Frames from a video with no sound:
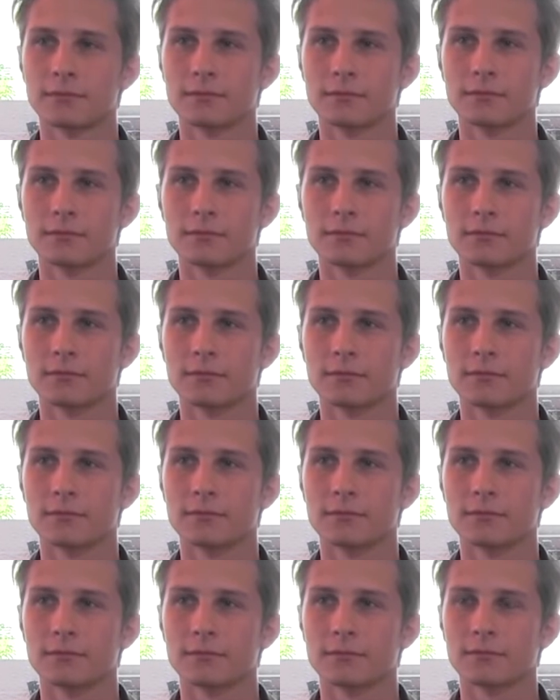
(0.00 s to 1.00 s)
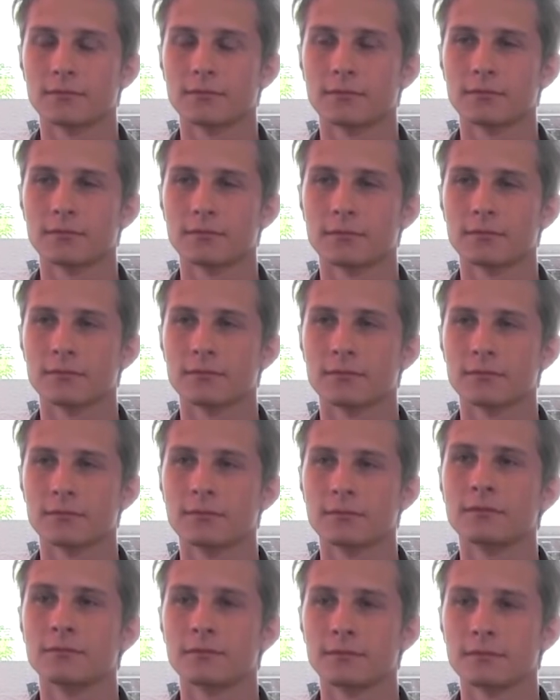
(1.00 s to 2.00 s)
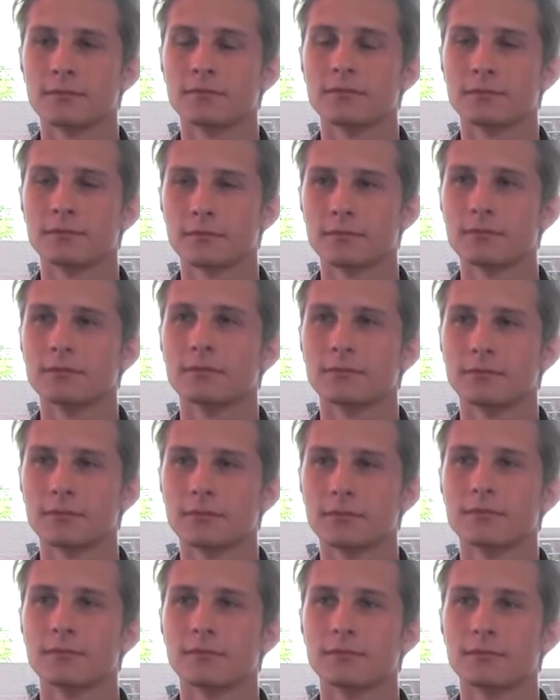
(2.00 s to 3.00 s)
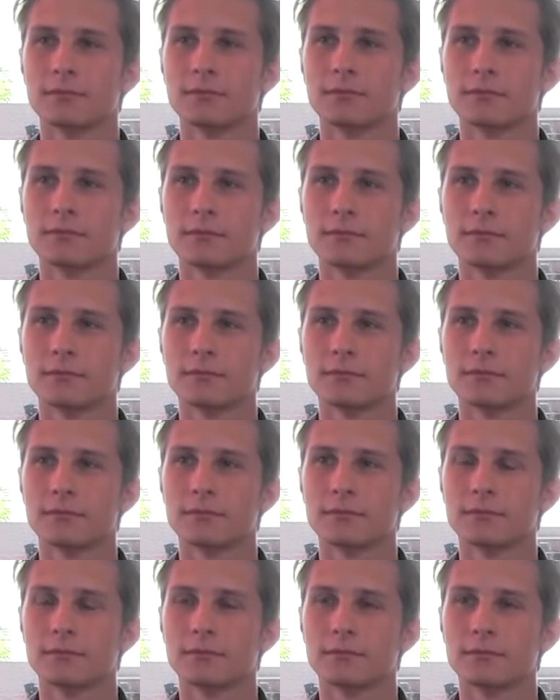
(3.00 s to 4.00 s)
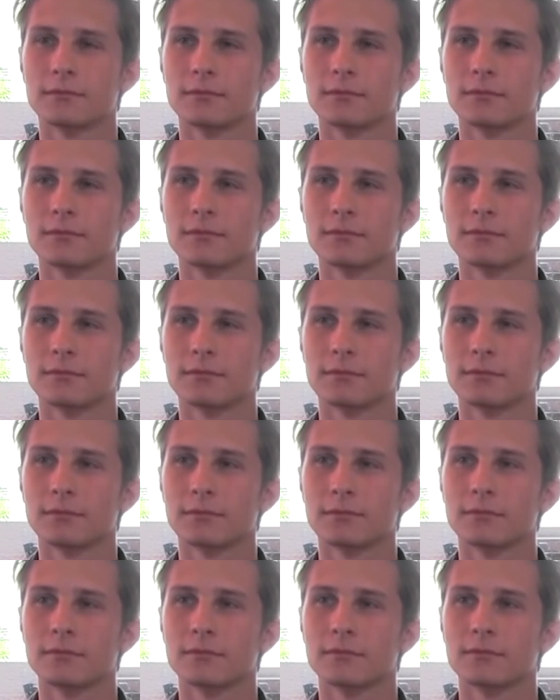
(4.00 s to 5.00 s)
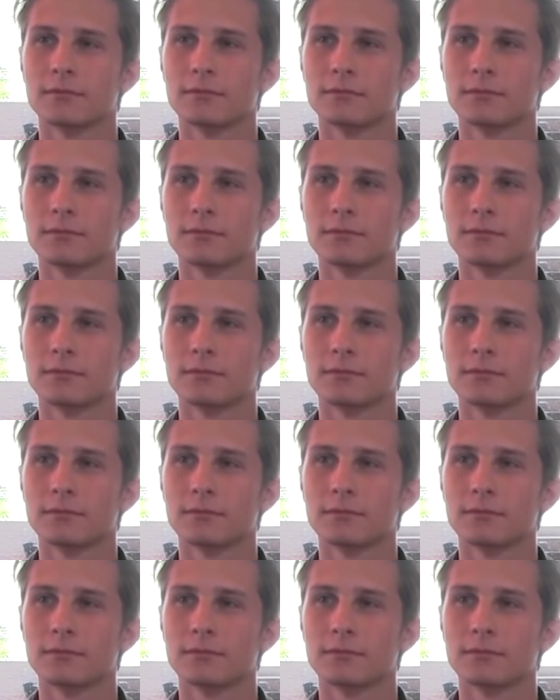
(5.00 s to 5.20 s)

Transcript: The person shown says nothing.